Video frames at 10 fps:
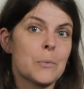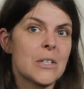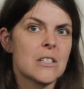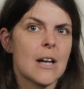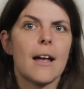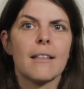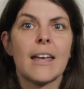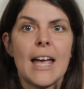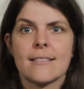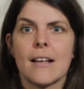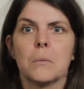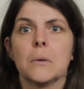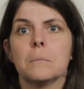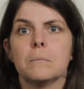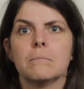which I guess I
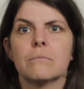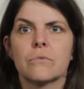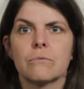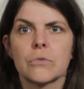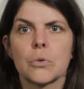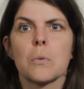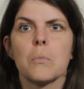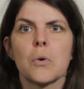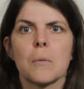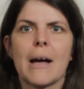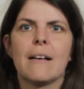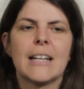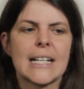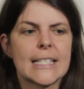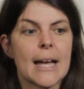will talk more about
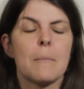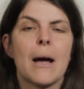next time.